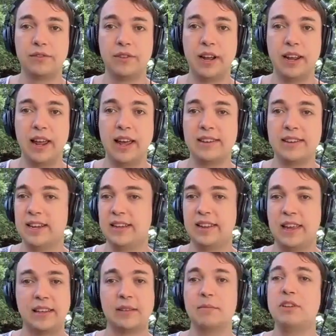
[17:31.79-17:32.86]
I'd say
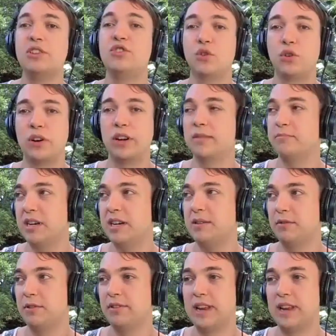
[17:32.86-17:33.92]
like the majority of
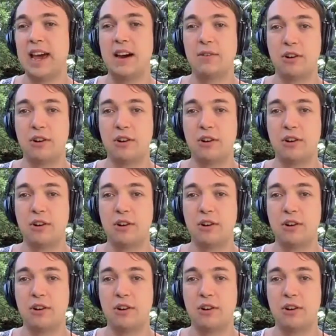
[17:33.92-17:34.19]
people now